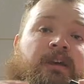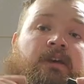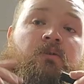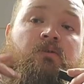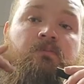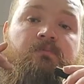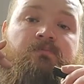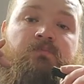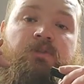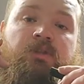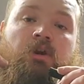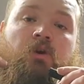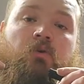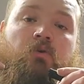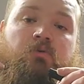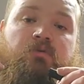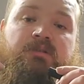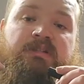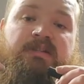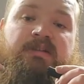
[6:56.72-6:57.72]
Now,
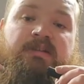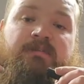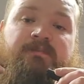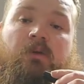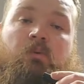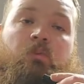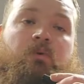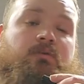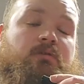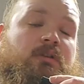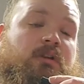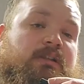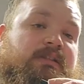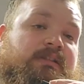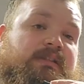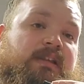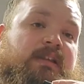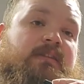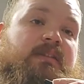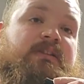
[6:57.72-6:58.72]
note, I will not
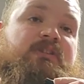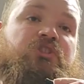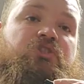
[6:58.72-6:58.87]
say that